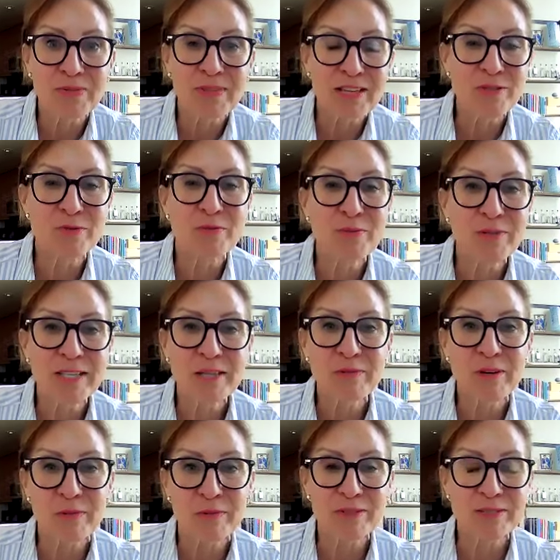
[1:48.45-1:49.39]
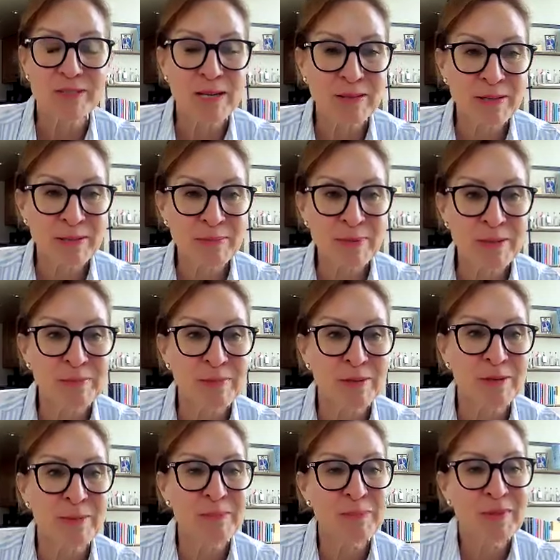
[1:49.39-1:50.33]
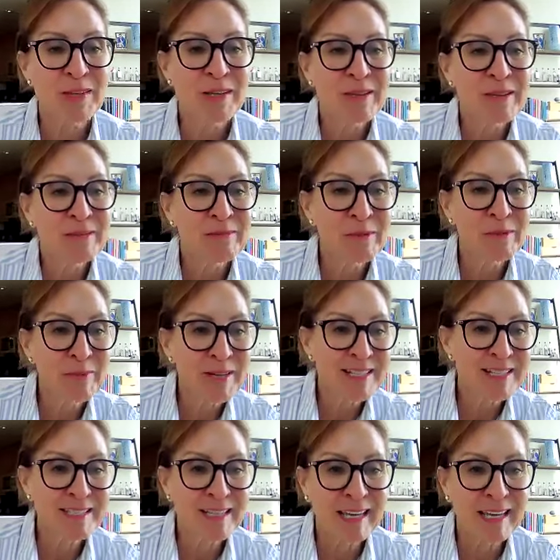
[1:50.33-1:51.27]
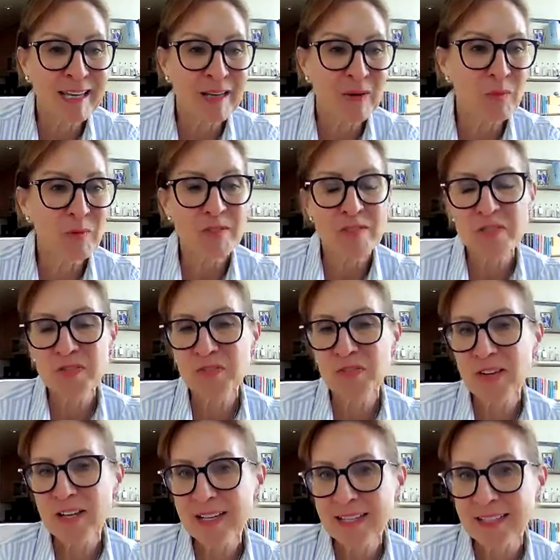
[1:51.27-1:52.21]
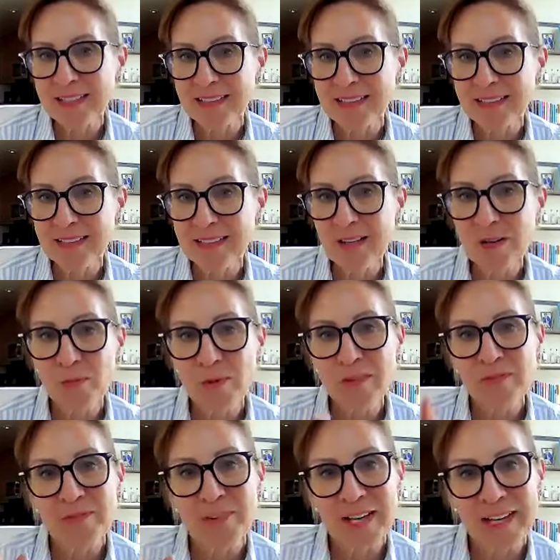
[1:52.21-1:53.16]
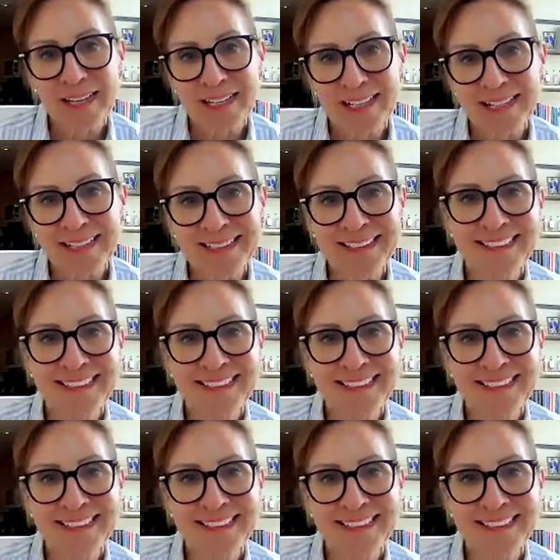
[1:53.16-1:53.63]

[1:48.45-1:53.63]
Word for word: That's really what we're telling people." when we say we're just fine. Oh, we're fine.